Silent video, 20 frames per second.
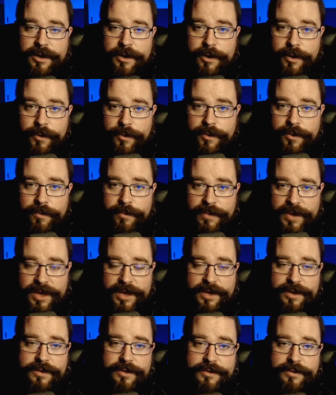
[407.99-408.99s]
know the
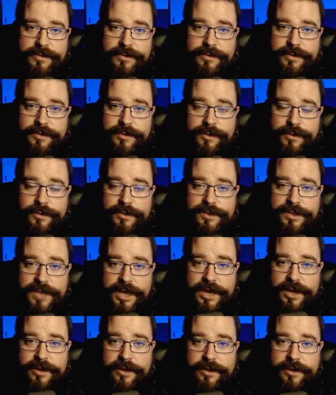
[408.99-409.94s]
man who's there,